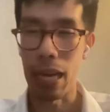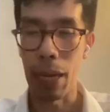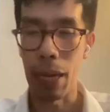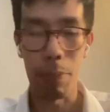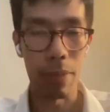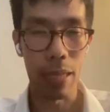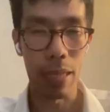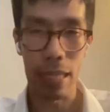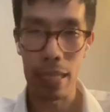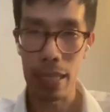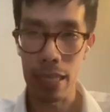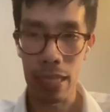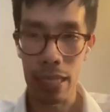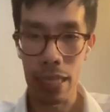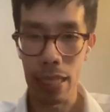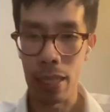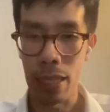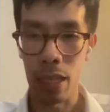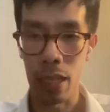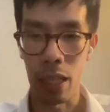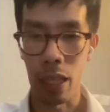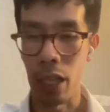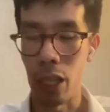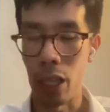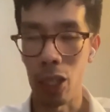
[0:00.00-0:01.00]
empty cities,
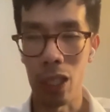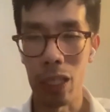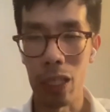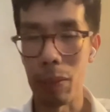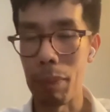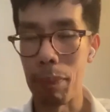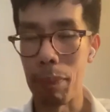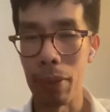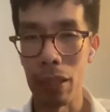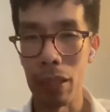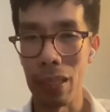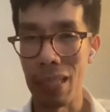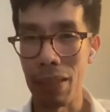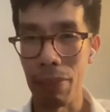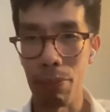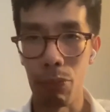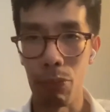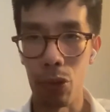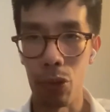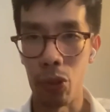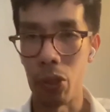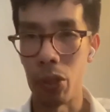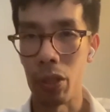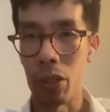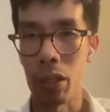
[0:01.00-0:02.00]
and they're not going to be building
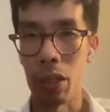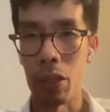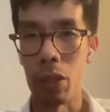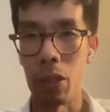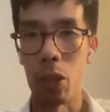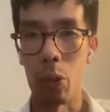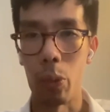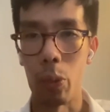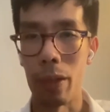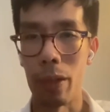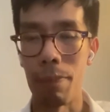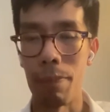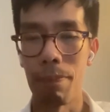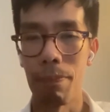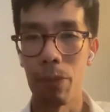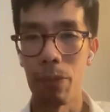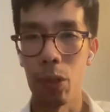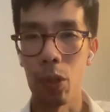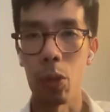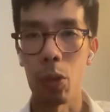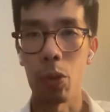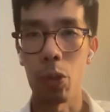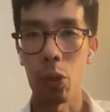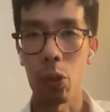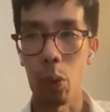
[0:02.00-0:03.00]
bridges to nowhere.
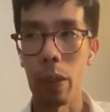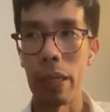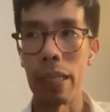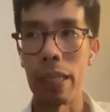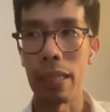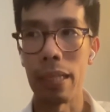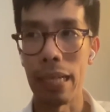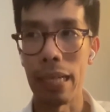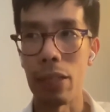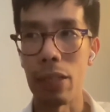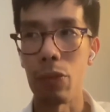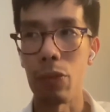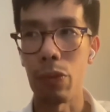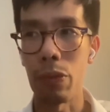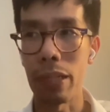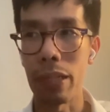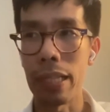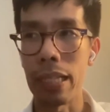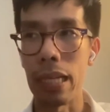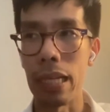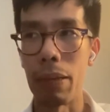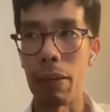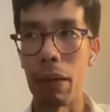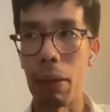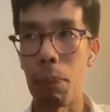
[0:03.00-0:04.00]
So it's
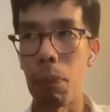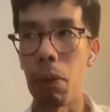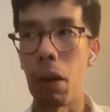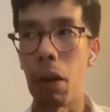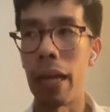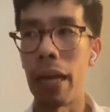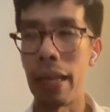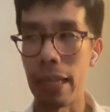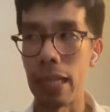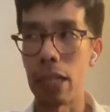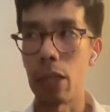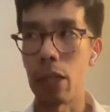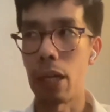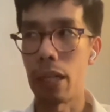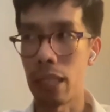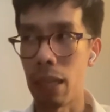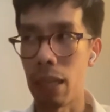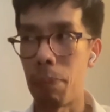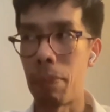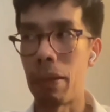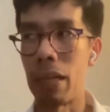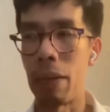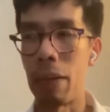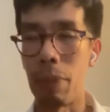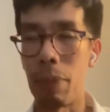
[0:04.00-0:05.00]
really, I think,
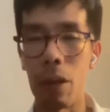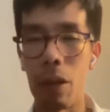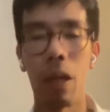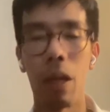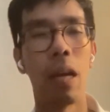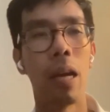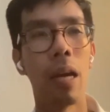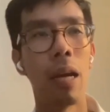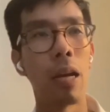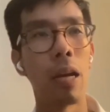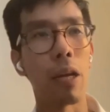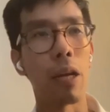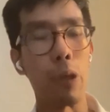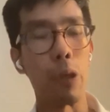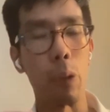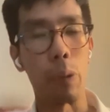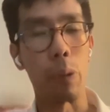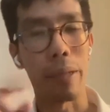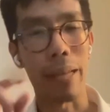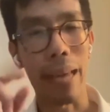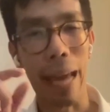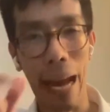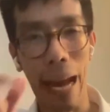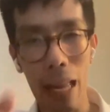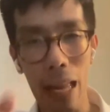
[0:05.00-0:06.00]
something about,
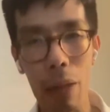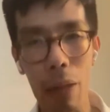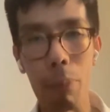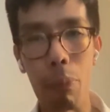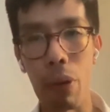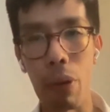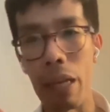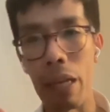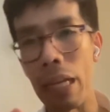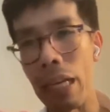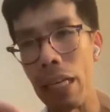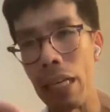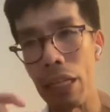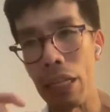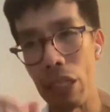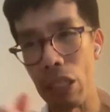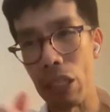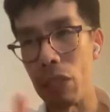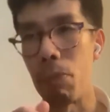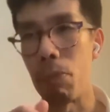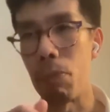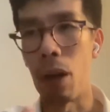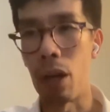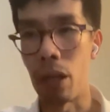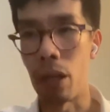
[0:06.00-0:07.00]
calibrating
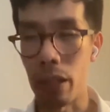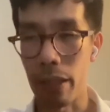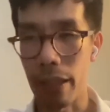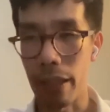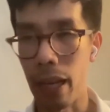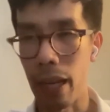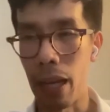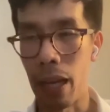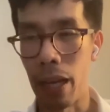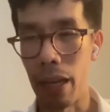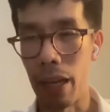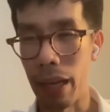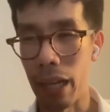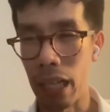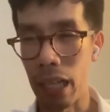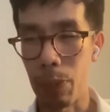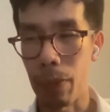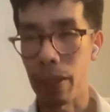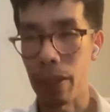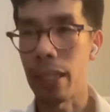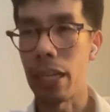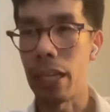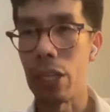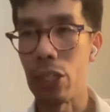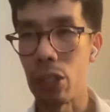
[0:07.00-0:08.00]
these market
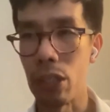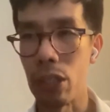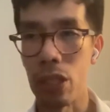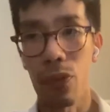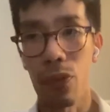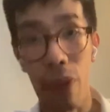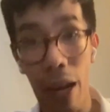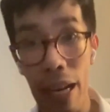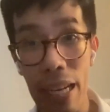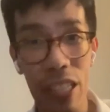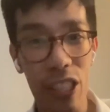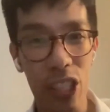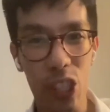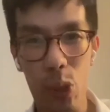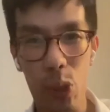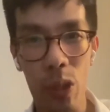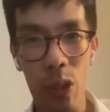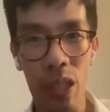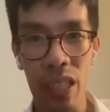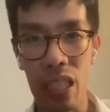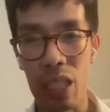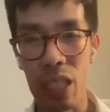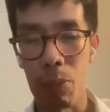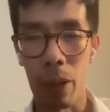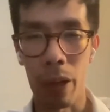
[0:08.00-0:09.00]
expectations, fine
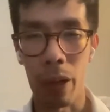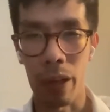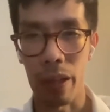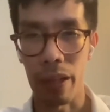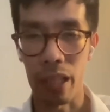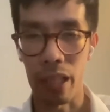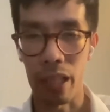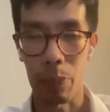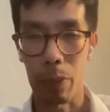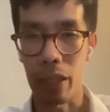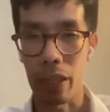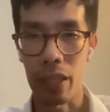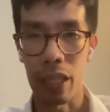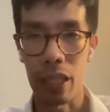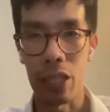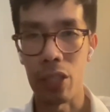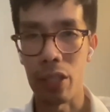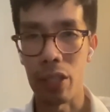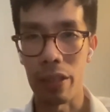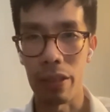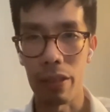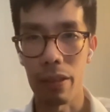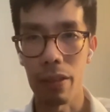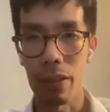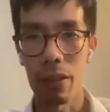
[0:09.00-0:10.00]
tuning these market
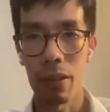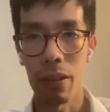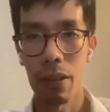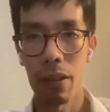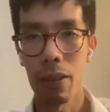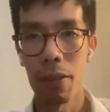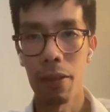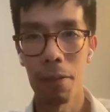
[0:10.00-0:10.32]
expectations.